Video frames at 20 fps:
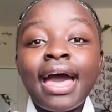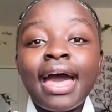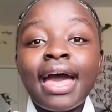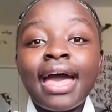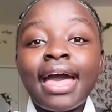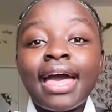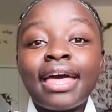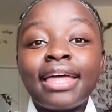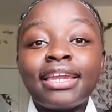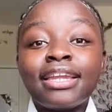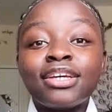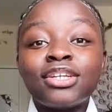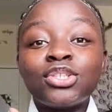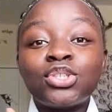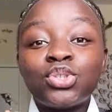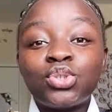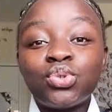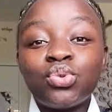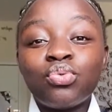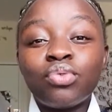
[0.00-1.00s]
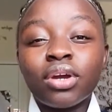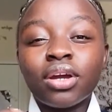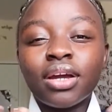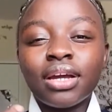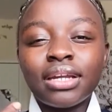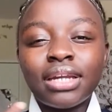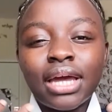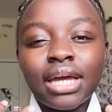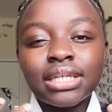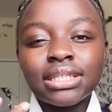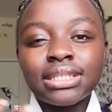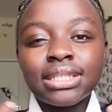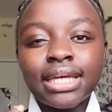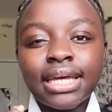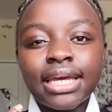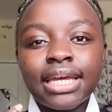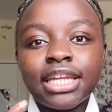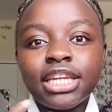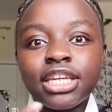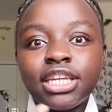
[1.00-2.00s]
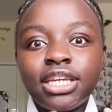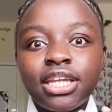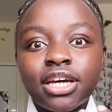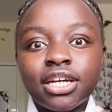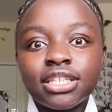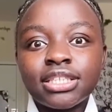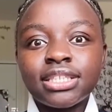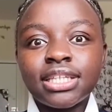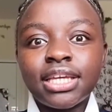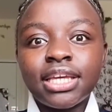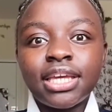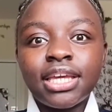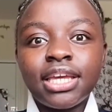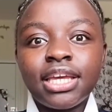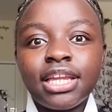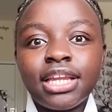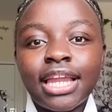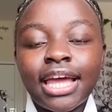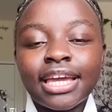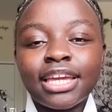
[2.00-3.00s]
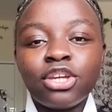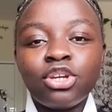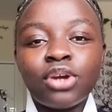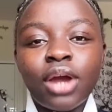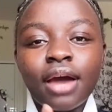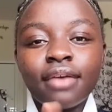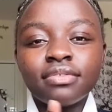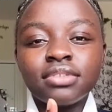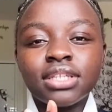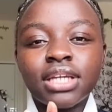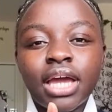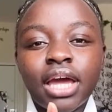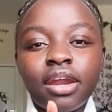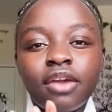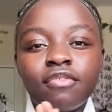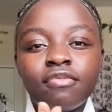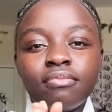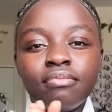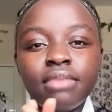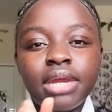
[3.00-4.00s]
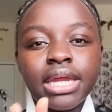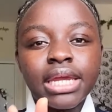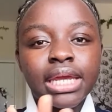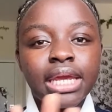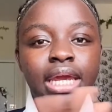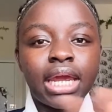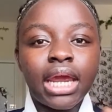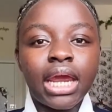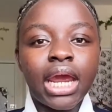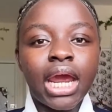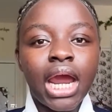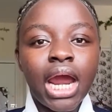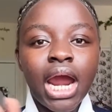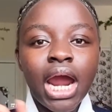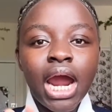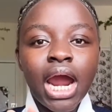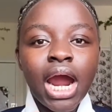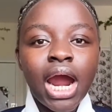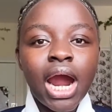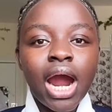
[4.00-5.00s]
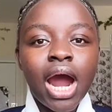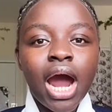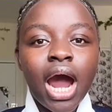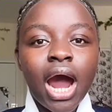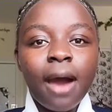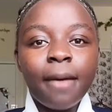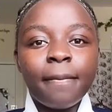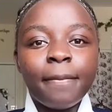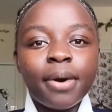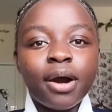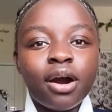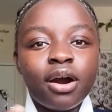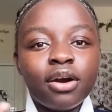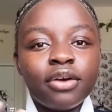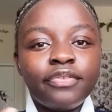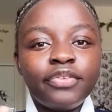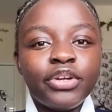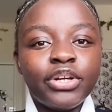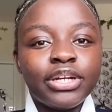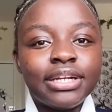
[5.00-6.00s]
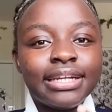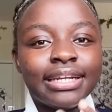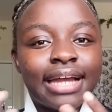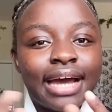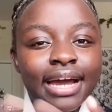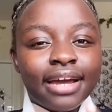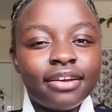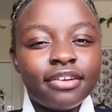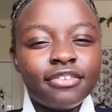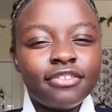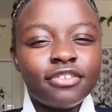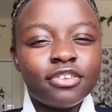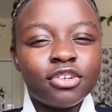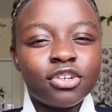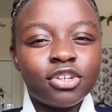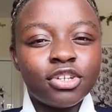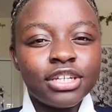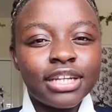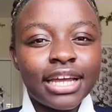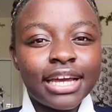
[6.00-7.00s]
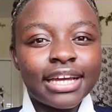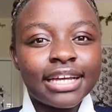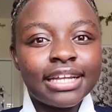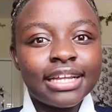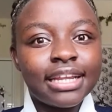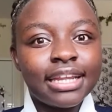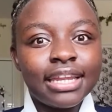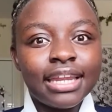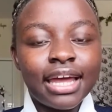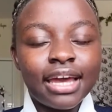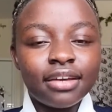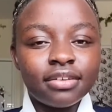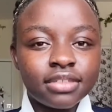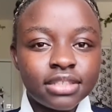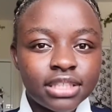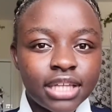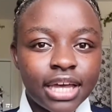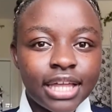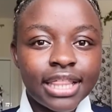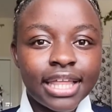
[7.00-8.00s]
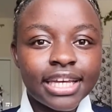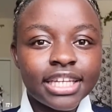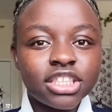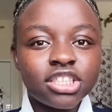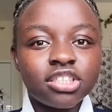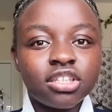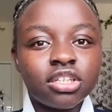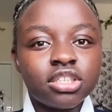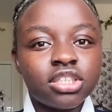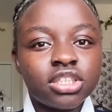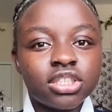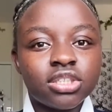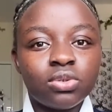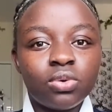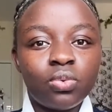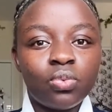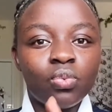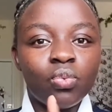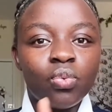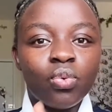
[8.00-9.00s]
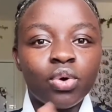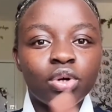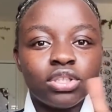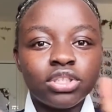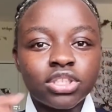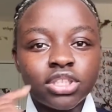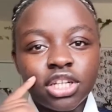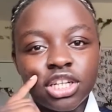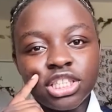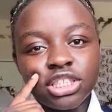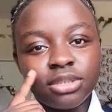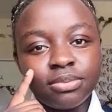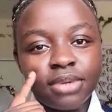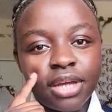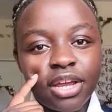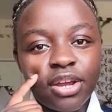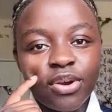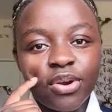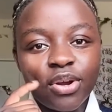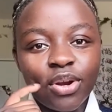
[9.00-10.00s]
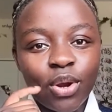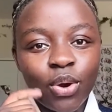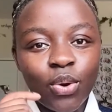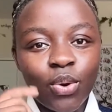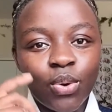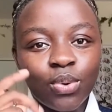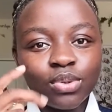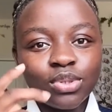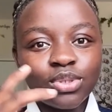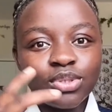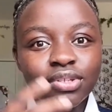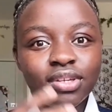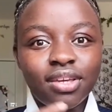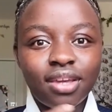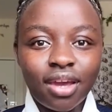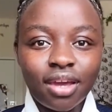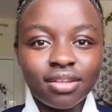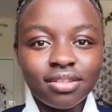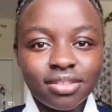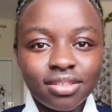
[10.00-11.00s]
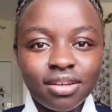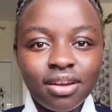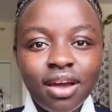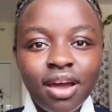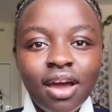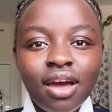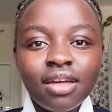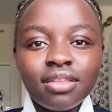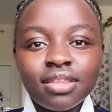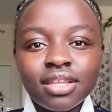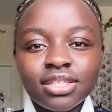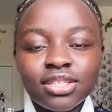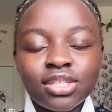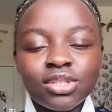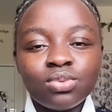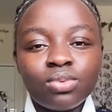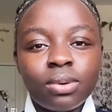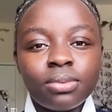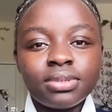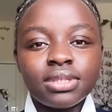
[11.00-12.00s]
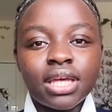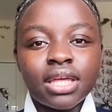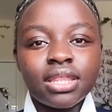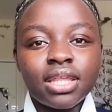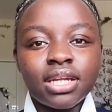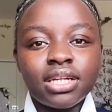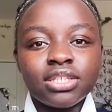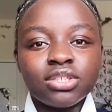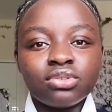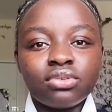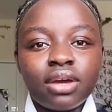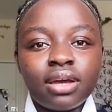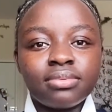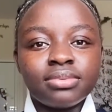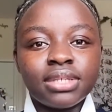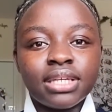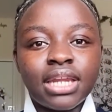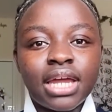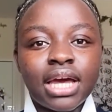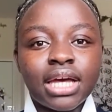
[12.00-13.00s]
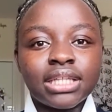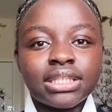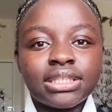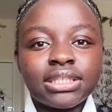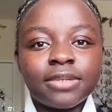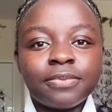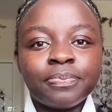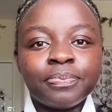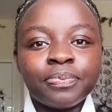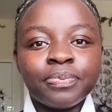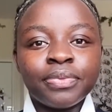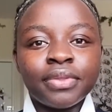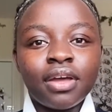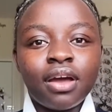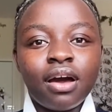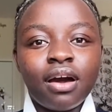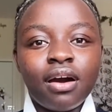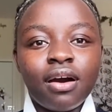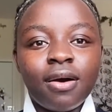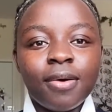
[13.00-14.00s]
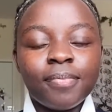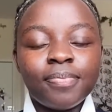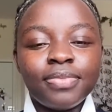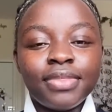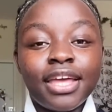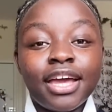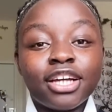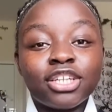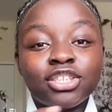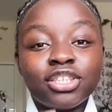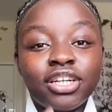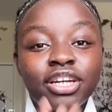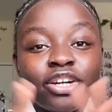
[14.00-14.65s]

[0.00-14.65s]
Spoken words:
and to recognize that it does, like, you have to kind of make it a part of your life, or like a lifestyle. Like, it's not just one scholarship that you're gonna go to get. There's this website that describes it as they're actually